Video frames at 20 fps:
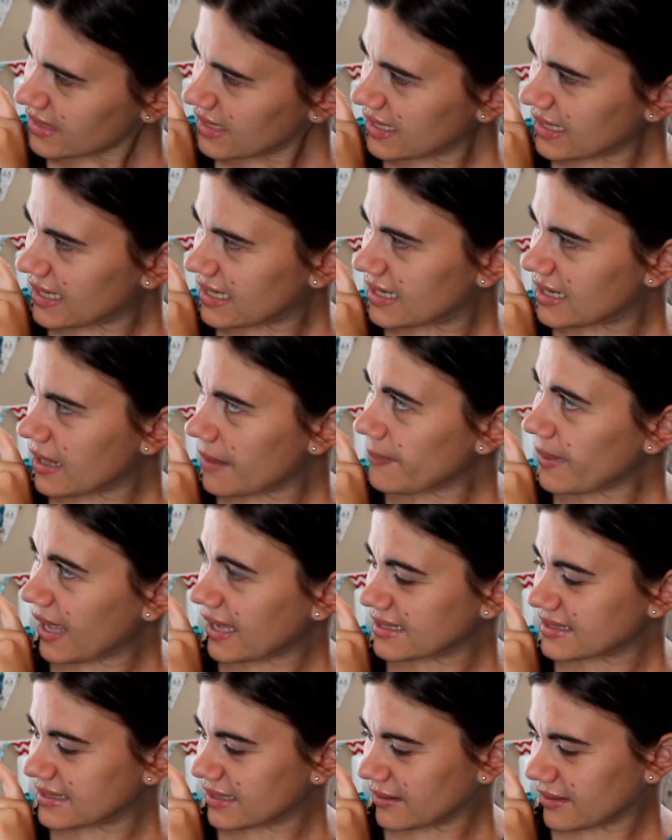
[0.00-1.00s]
in
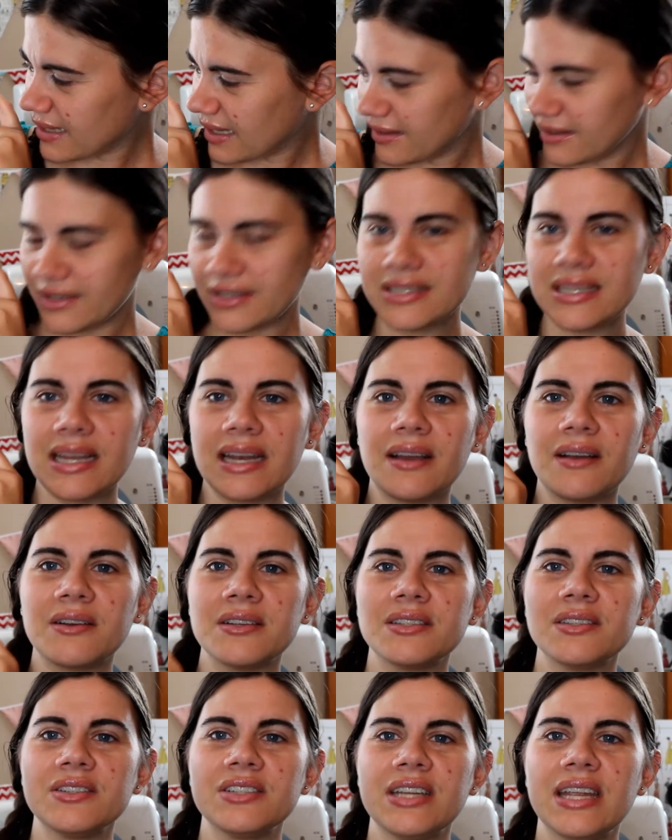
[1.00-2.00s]
pastel colors, and I
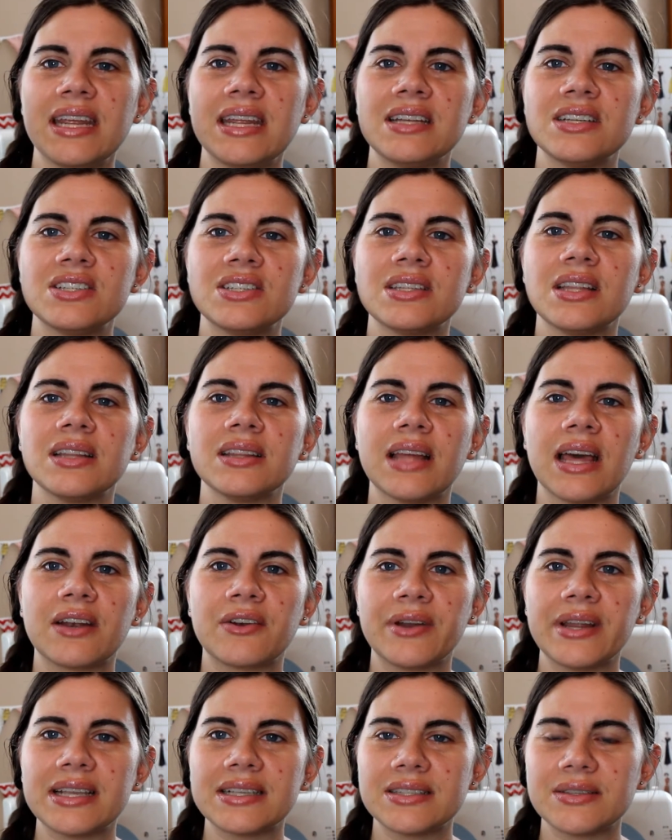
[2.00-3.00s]
also changed the
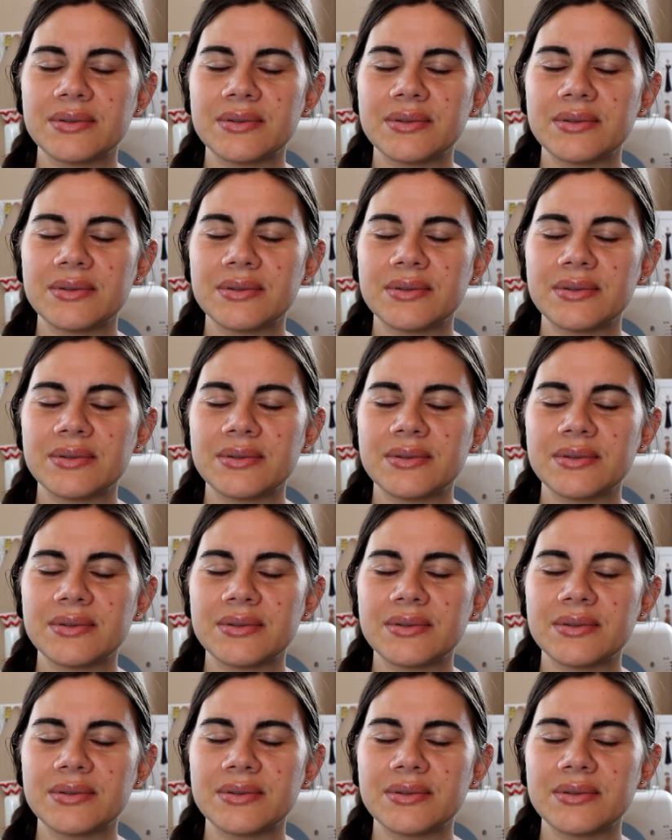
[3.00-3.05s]
lettering,